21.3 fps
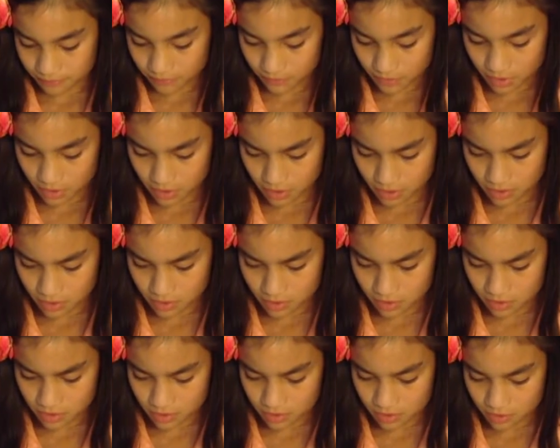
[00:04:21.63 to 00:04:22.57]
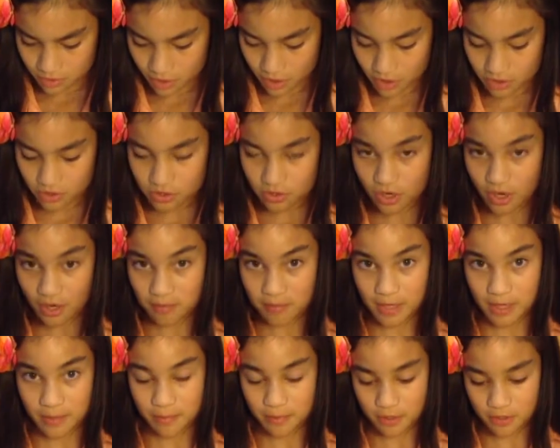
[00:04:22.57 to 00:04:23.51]
these cardstock
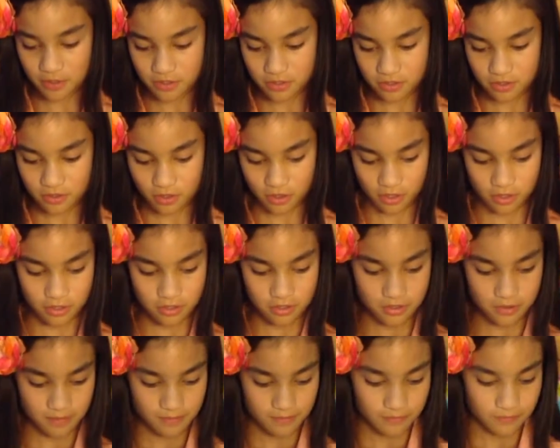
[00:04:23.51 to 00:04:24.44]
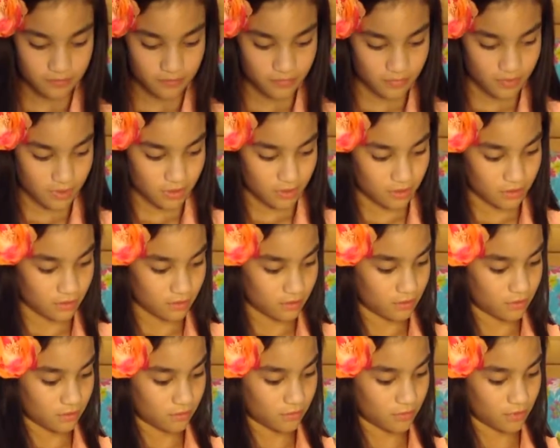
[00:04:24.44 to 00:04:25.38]
papers, cards
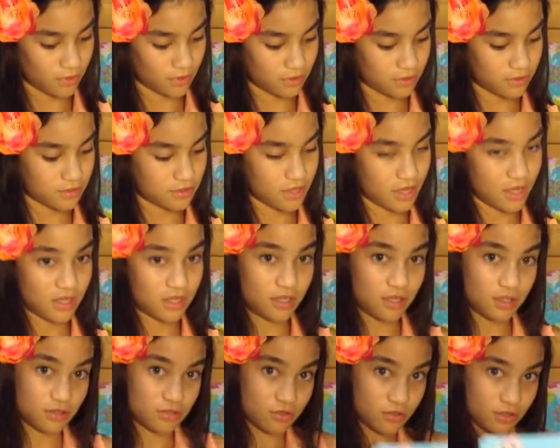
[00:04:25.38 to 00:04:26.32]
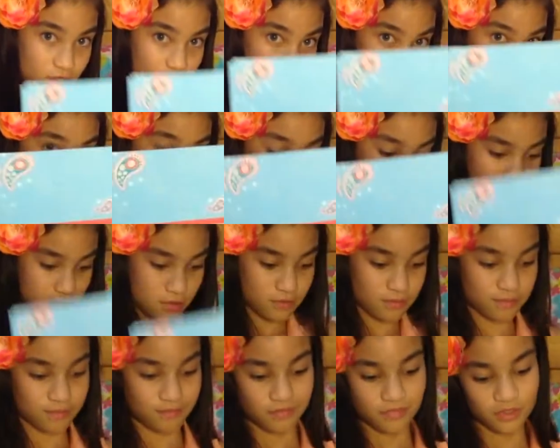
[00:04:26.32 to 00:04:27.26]
with sayings on it.
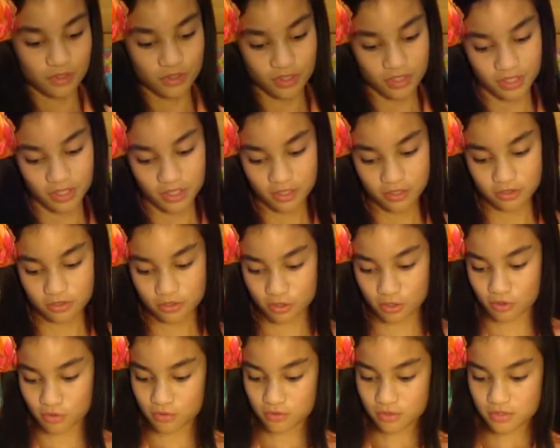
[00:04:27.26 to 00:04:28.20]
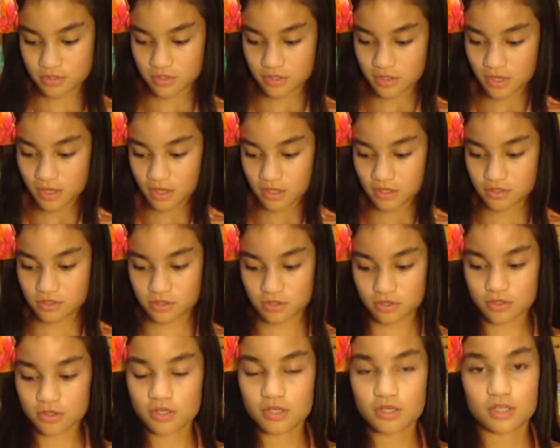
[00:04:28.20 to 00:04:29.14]
You're going to need those, and you're
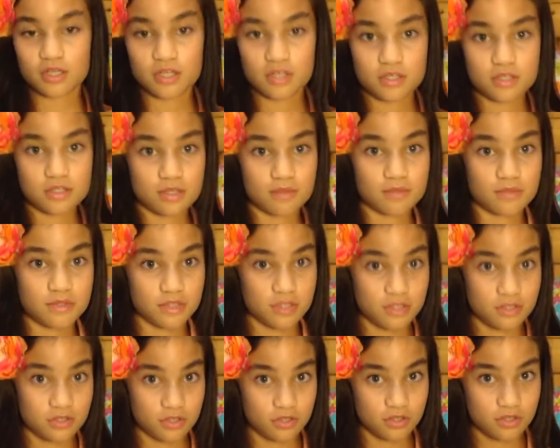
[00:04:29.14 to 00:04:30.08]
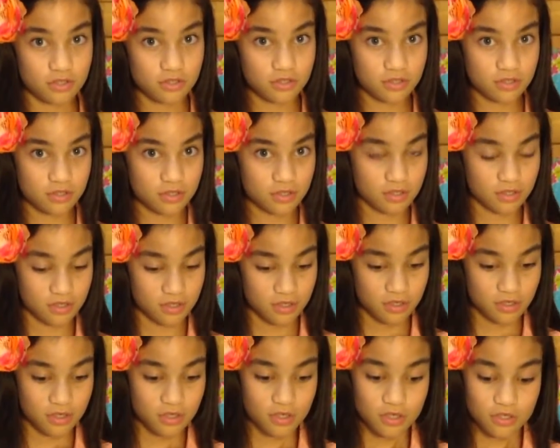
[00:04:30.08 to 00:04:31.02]
going to need some scissors
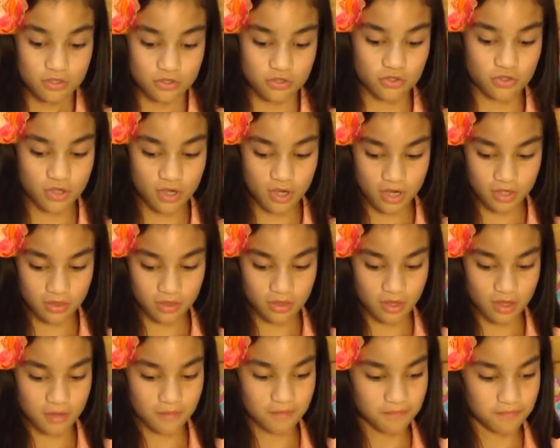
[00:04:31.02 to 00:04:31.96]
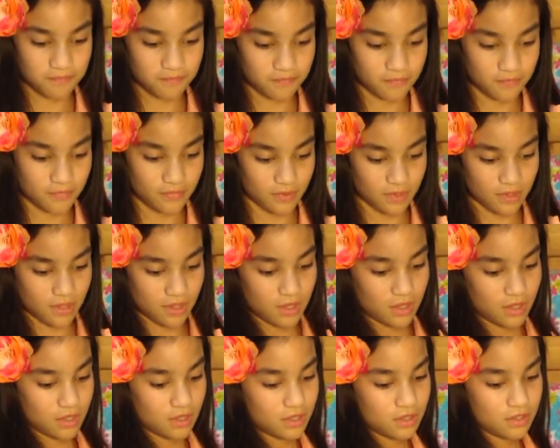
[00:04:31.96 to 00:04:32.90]
to cut them,
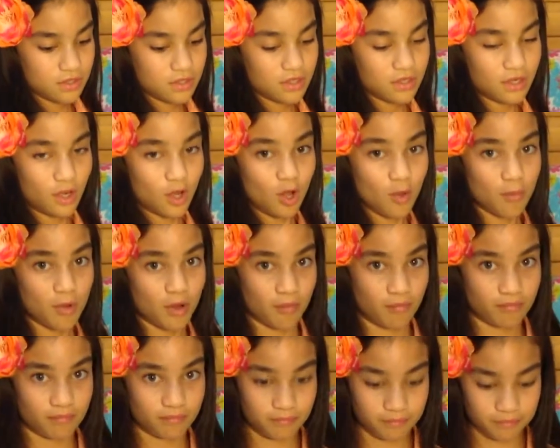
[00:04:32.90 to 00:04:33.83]
and an album.